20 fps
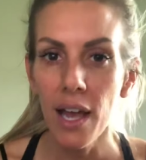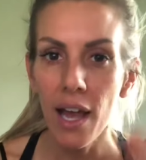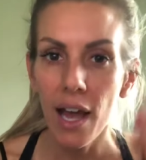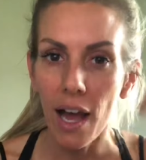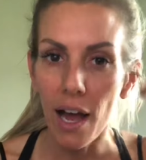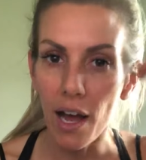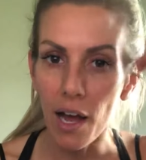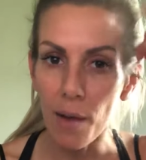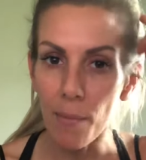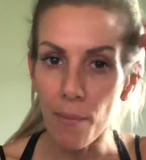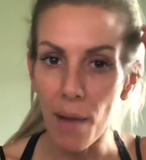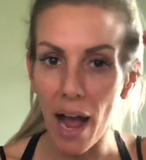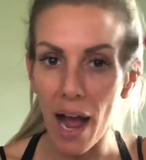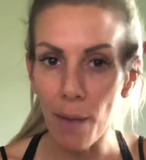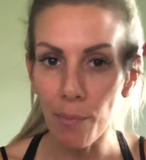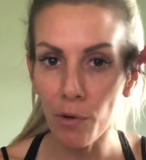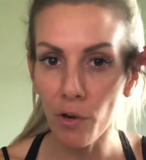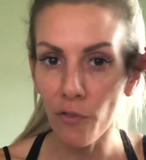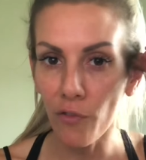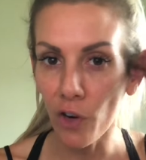I
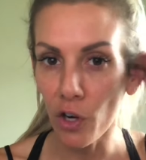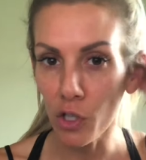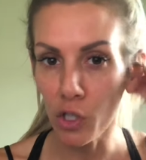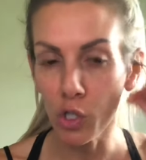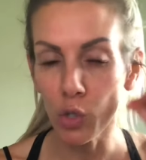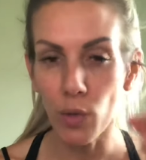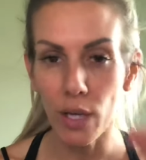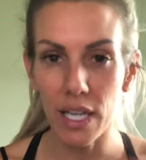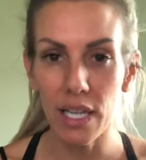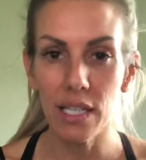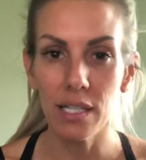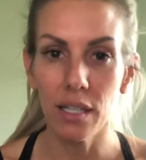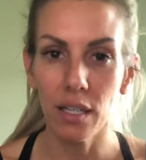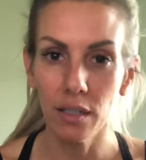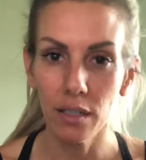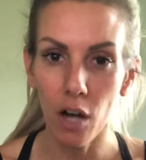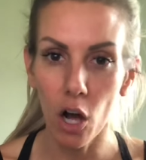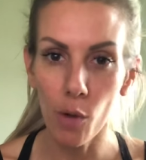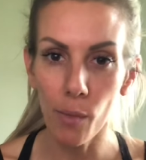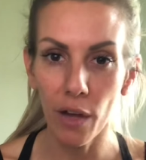prefer to eat
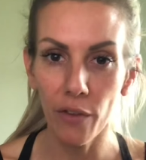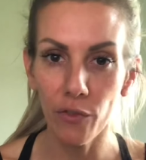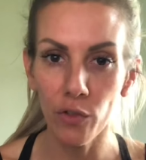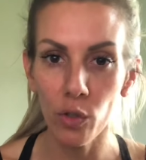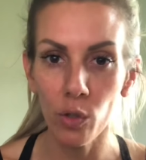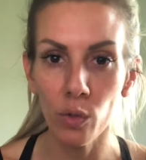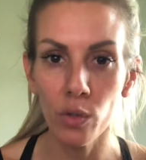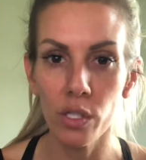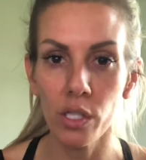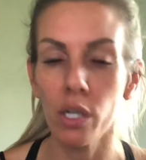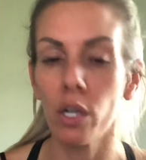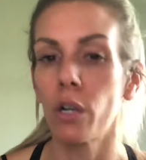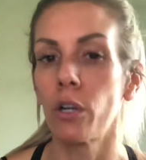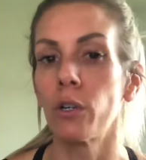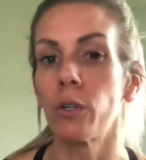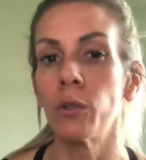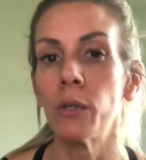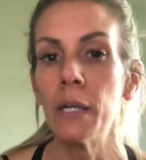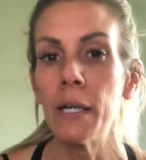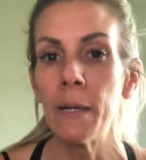all my food, so